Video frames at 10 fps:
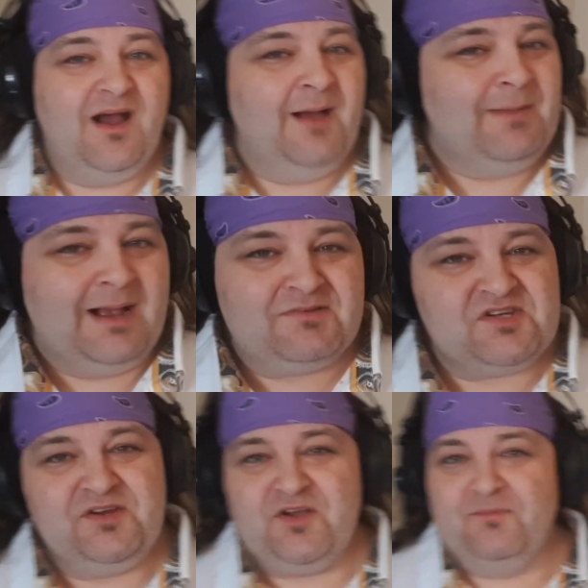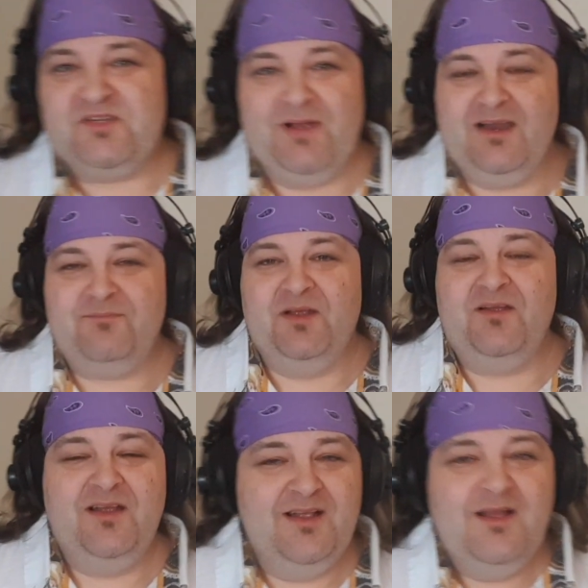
I'm absolutely gobsmacked. But